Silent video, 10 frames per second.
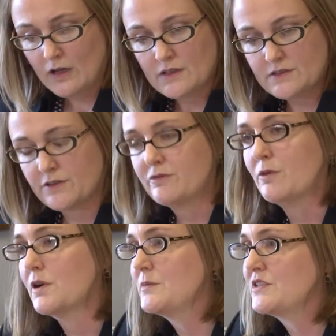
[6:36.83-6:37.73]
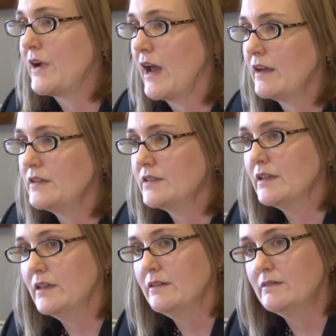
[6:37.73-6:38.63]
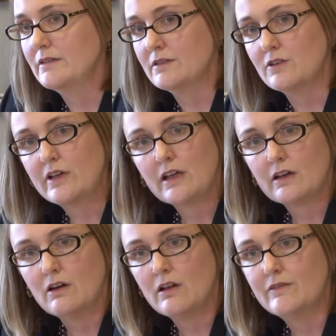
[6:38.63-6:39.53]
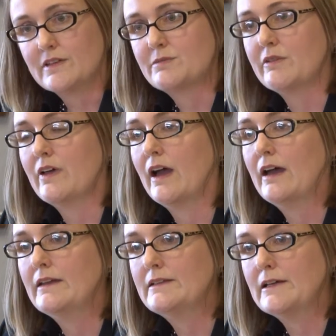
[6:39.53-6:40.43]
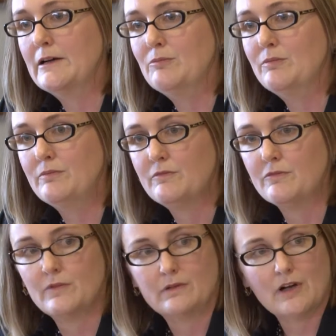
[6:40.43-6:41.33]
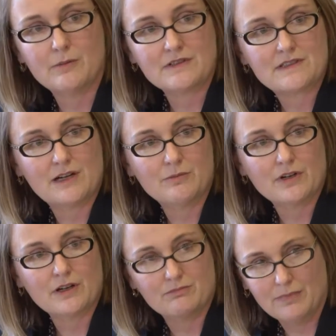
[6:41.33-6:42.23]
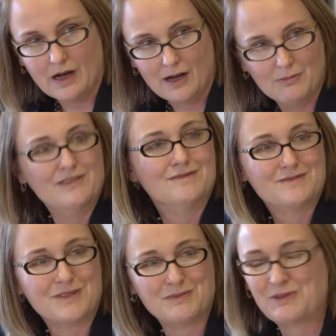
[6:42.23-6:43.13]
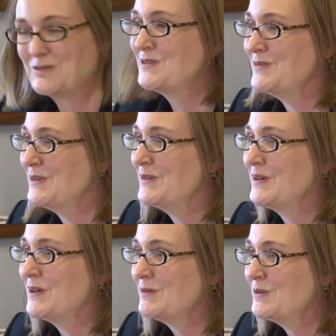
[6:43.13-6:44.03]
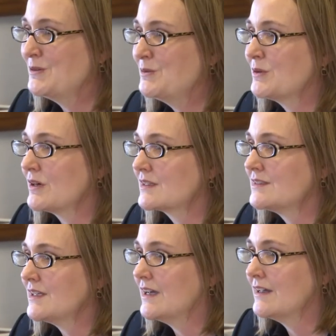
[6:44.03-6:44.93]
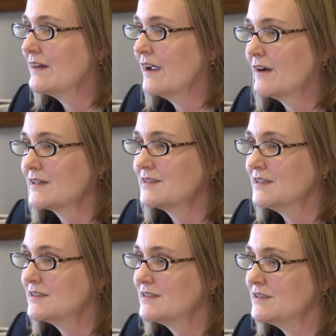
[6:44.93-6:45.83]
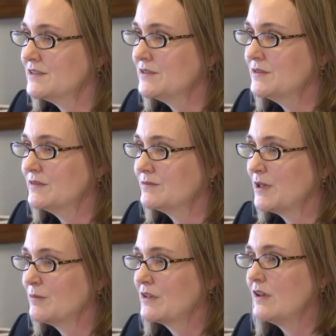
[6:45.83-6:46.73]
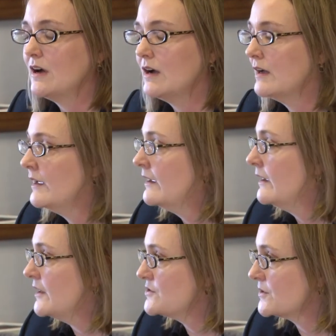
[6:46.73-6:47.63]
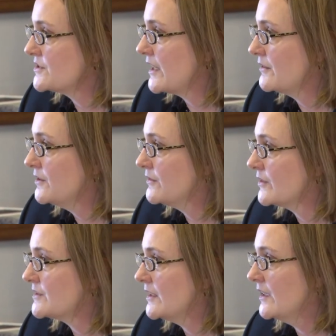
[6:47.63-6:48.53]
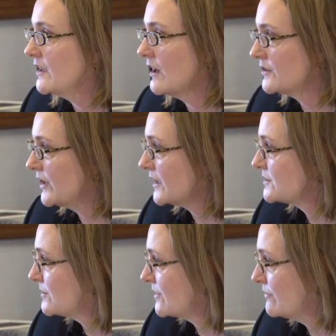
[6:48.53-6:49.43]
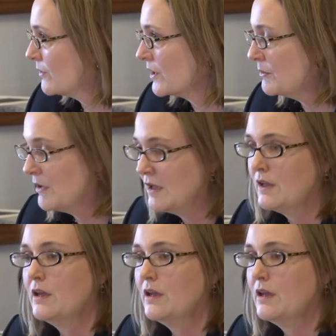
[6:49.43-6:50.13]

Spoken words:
So the forum strategy, in looking at all of this, we've had Robert Stumberg, Bob, for most of you, who works at the Harrison Institute of Public Law at Georgetown University. He contracts with the forum.